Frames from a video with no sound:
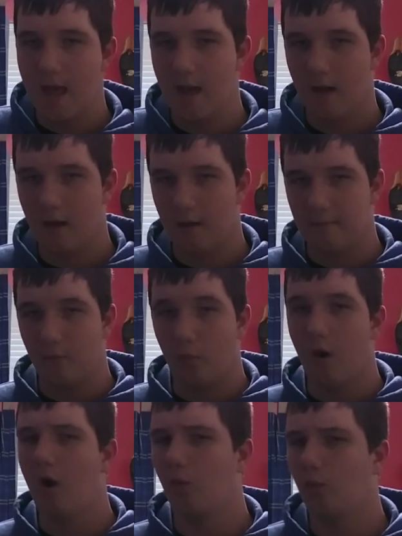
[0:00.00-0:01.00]

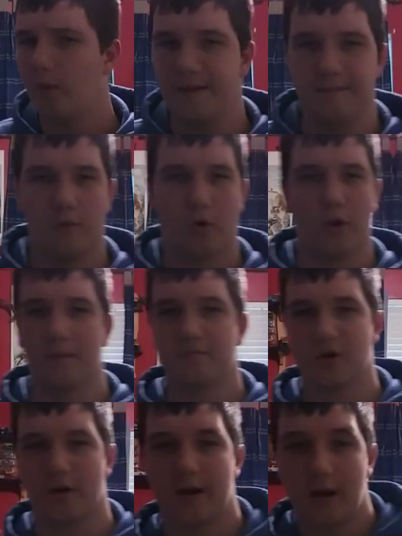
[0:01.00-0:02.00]
oh wait, hold up,
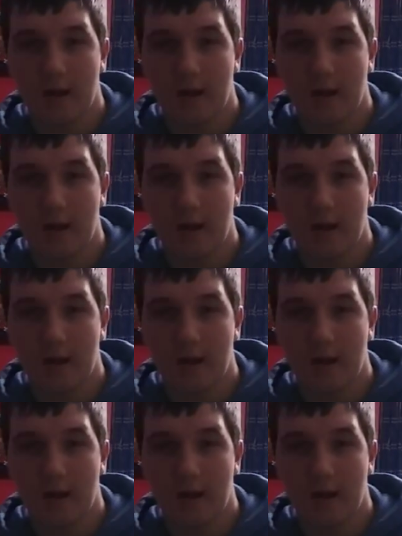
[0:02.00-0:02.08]
sorry.